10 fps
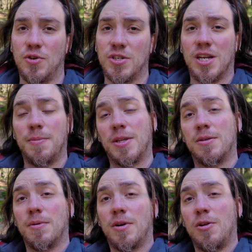so it's a little
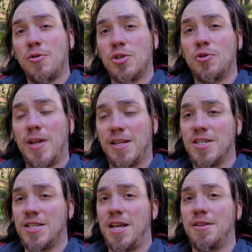bit closer to that
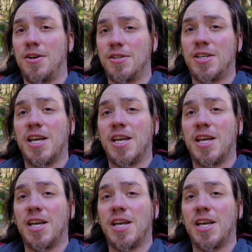standard